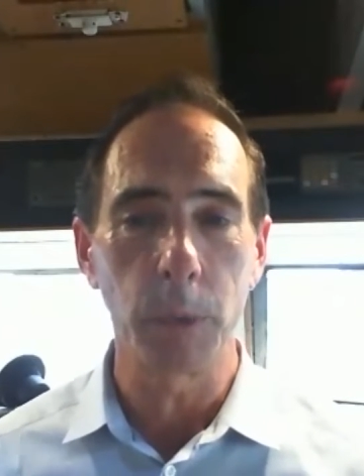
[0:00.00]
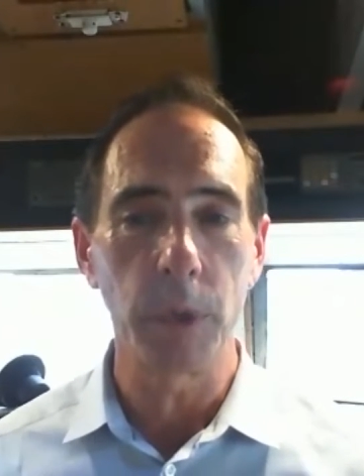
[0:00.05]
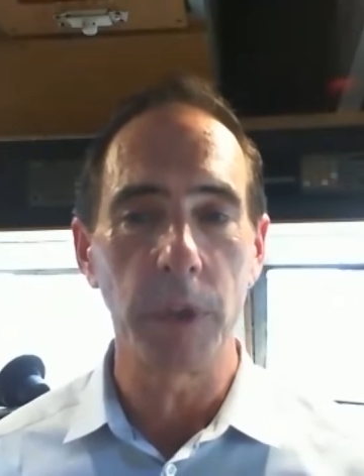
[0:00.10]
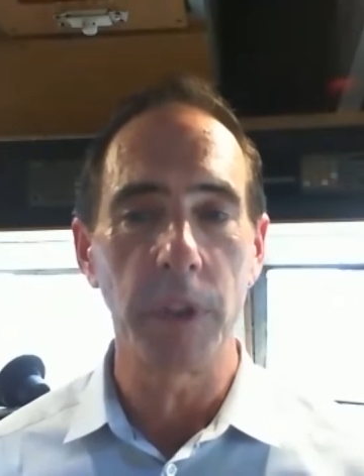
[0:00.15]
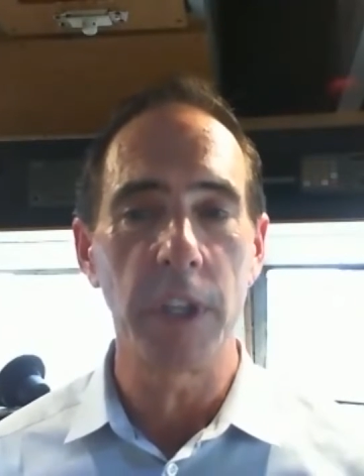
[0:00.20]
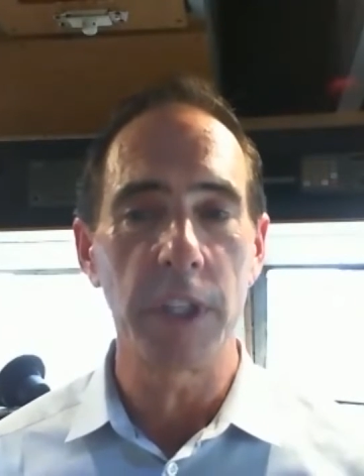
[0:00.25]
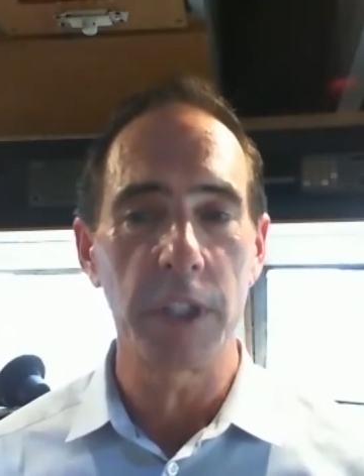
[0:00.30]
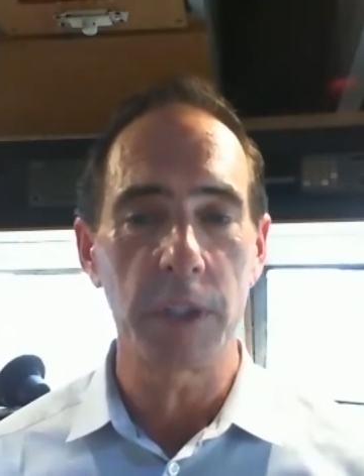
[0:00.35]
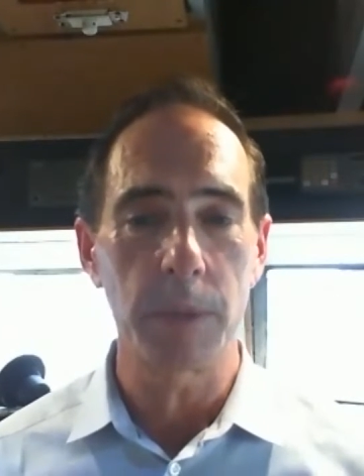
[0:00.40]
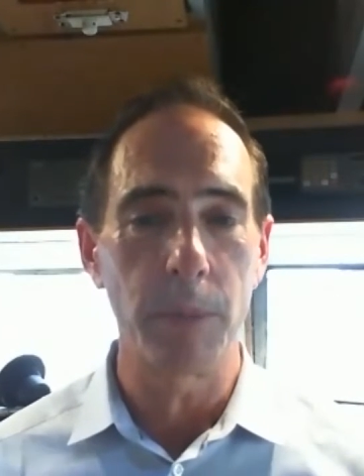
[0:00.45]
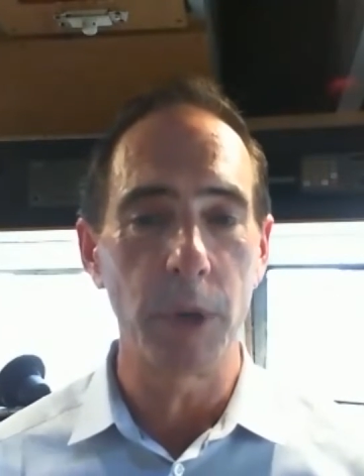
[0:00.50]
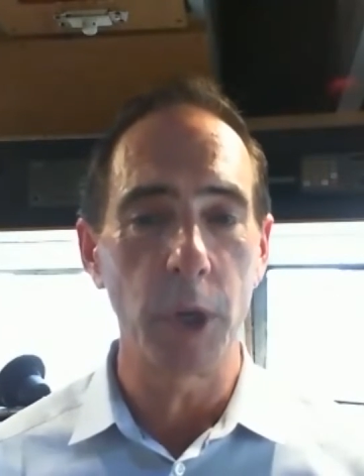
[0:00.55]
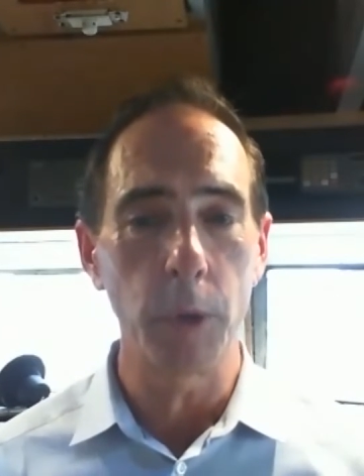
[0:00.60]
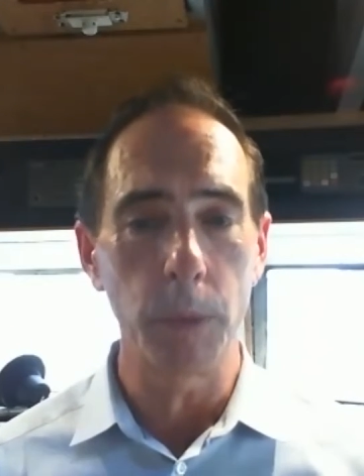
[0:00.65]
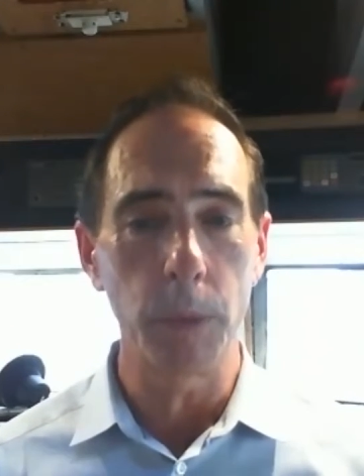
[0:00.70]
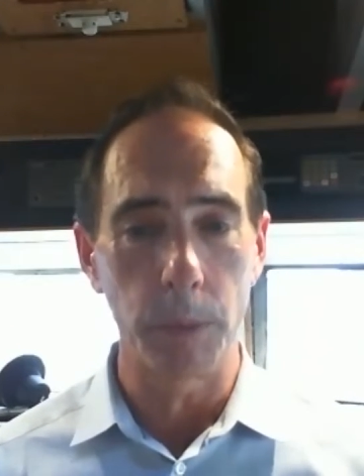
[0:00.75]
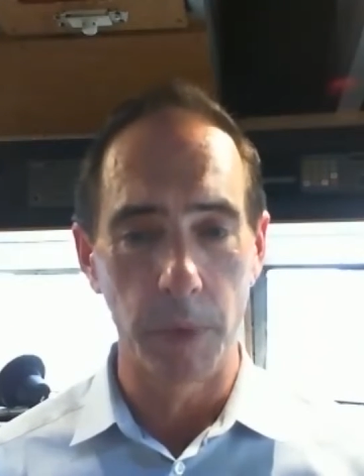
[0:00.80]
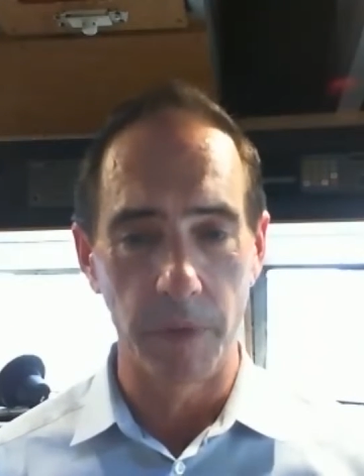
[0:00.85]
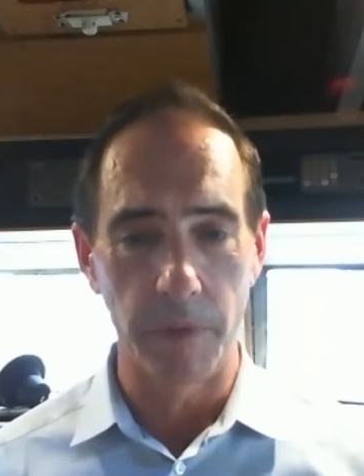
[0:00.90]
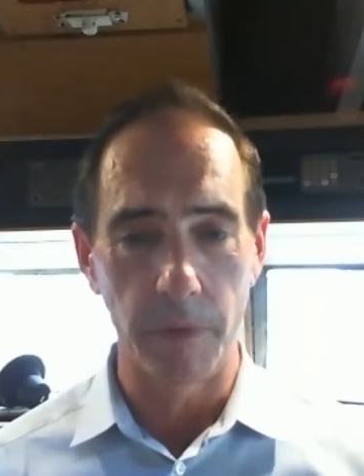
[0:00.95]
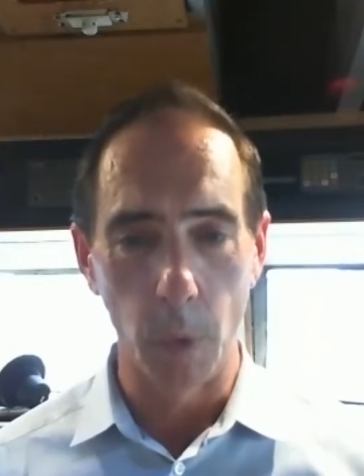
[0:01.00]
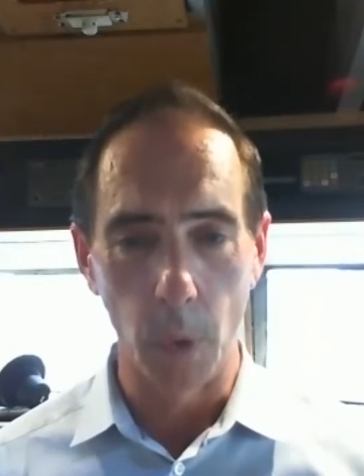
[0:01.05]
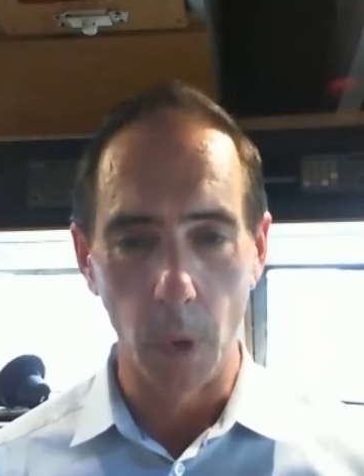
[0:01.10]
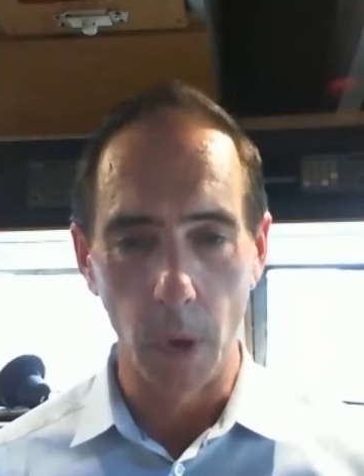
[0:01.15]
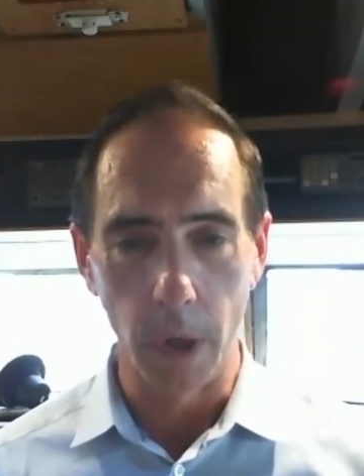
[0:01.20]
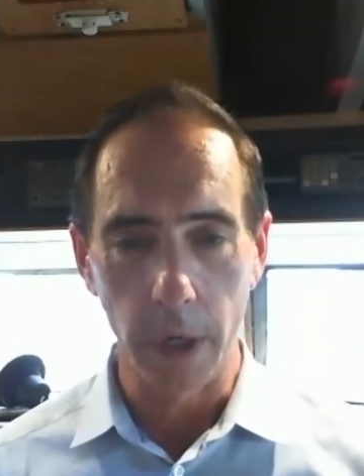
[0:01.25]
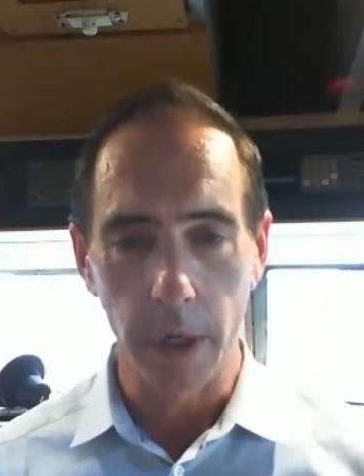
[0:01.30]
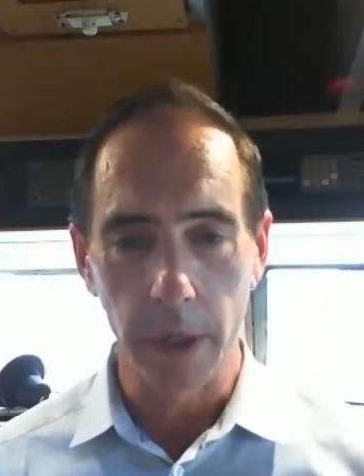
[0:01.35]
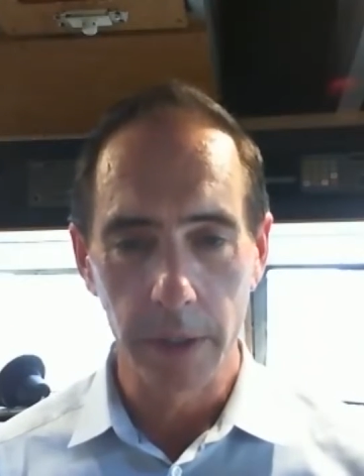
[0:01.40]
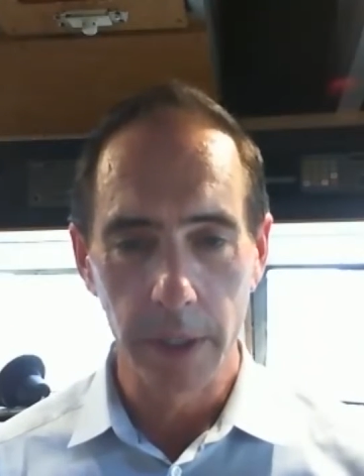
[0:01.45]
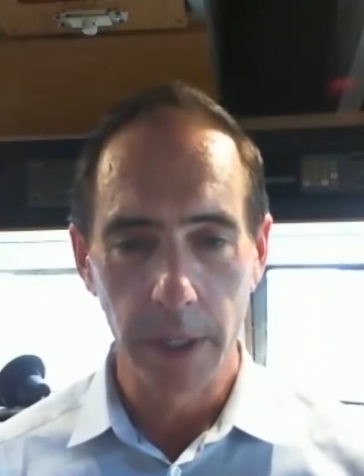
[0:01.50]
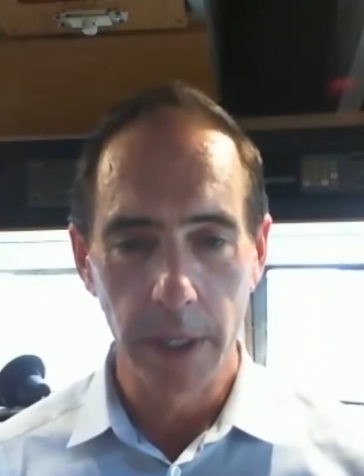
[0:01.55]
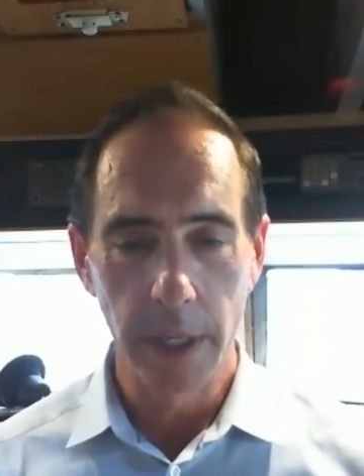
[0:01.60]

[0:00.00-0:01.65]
with this boat before,